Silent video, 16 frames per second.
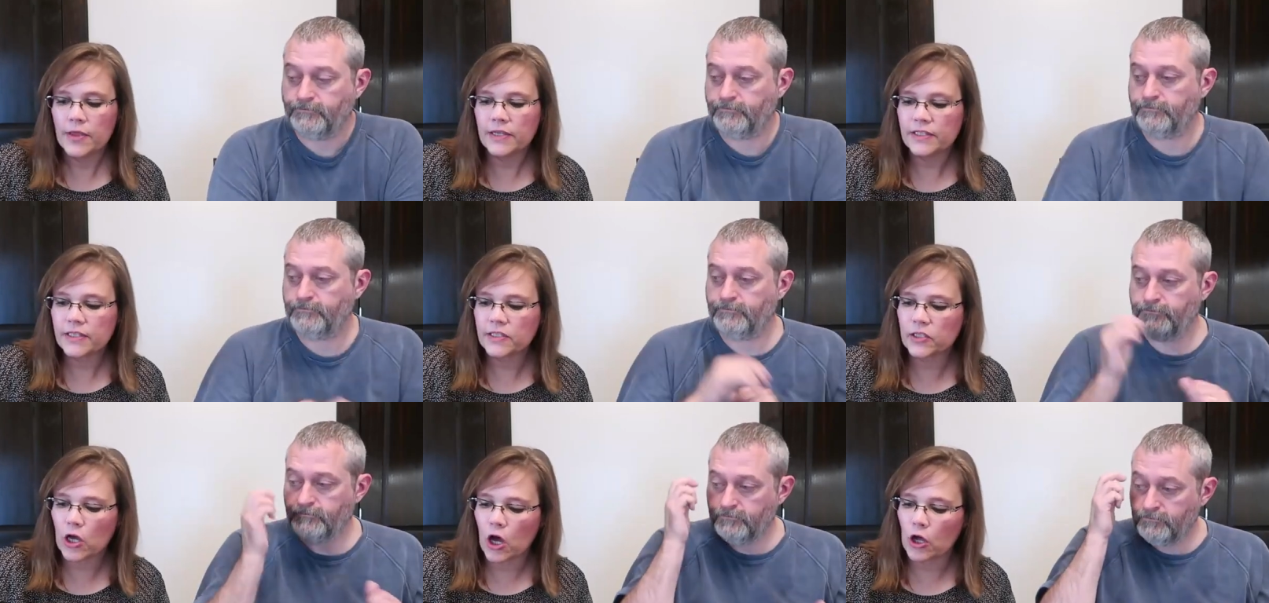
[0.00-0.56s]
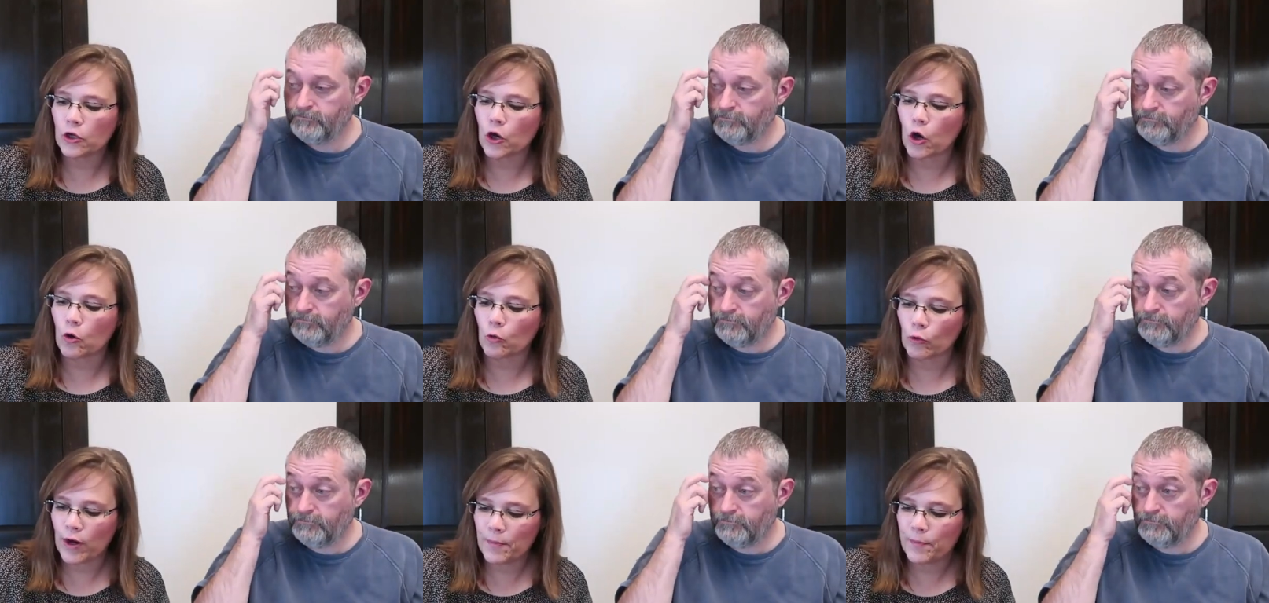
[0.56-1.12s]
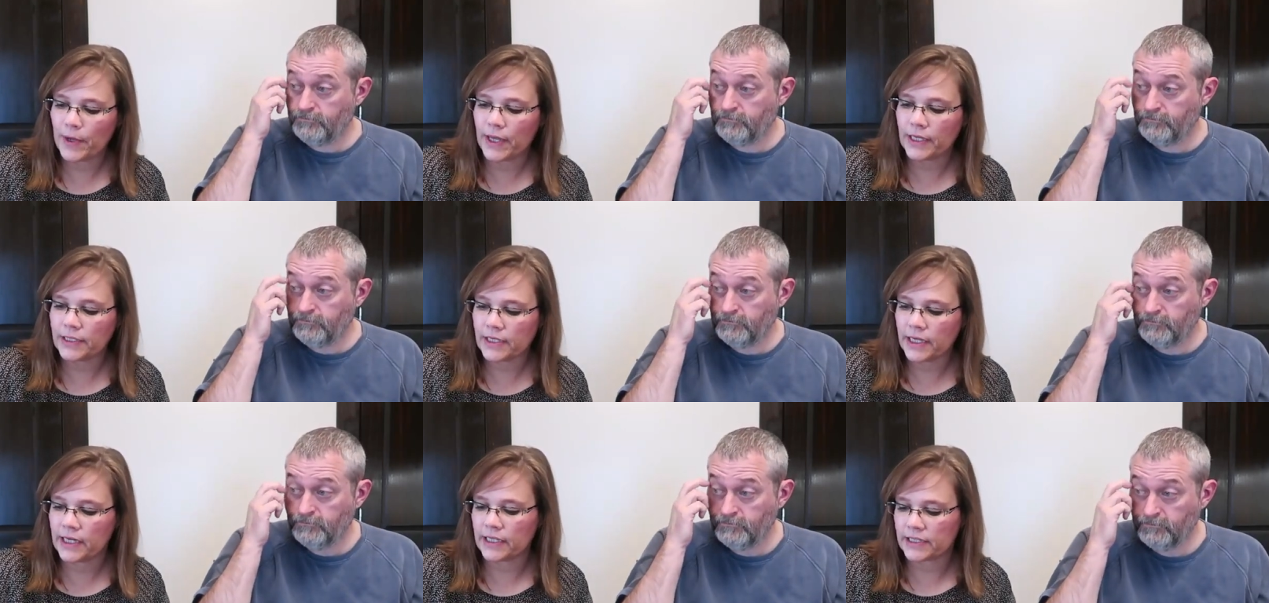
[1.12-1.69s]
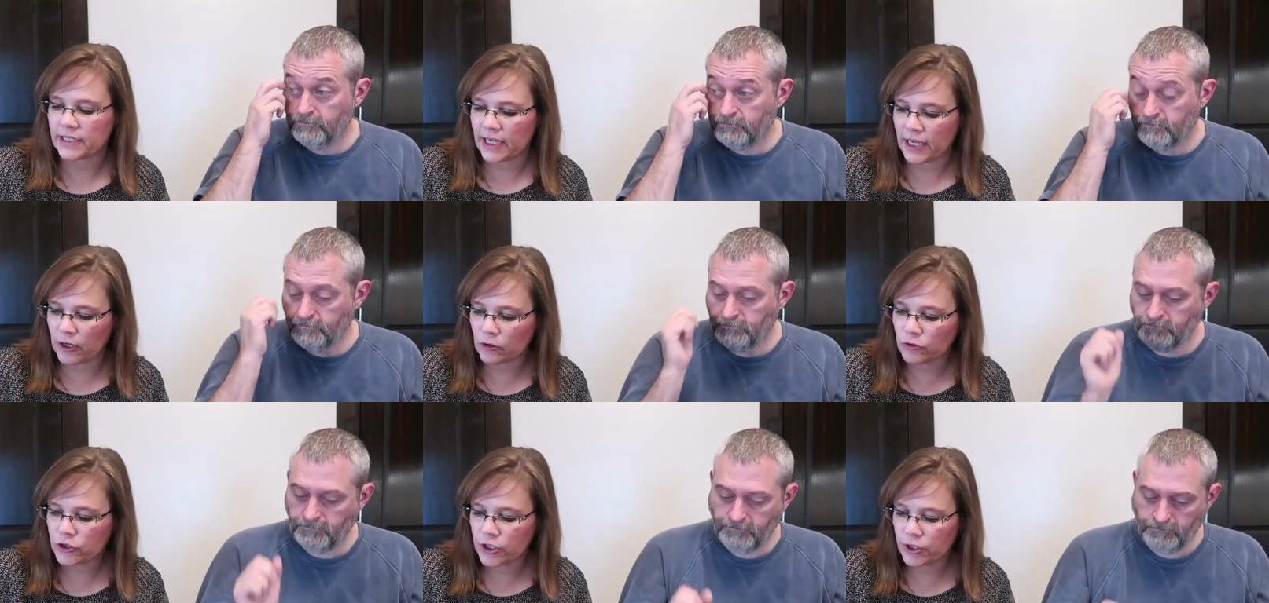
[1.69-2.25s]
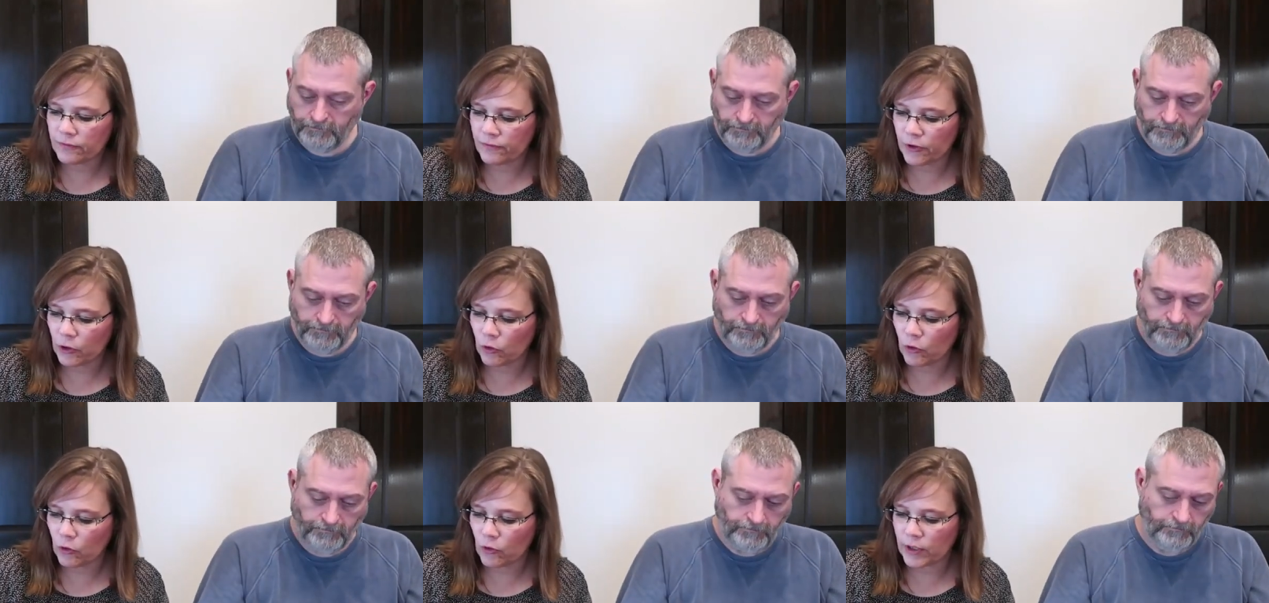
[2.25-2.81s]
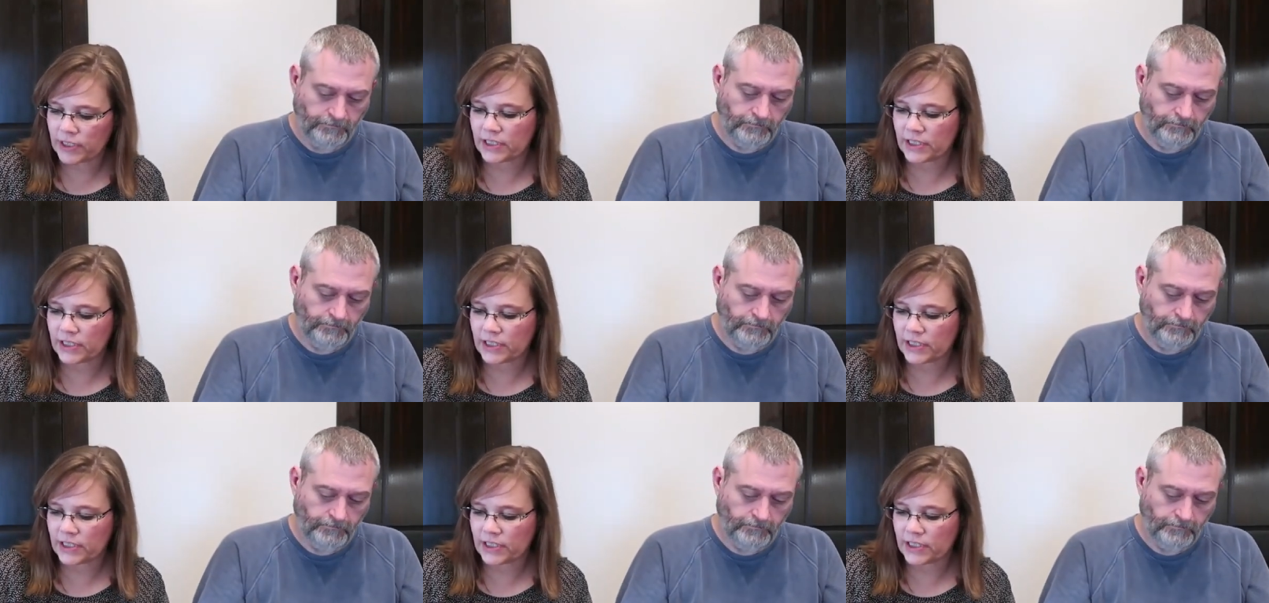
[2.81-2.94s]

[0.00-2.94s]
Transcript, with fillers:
Speaker 1: This is called Rip It, and it's energy fuel.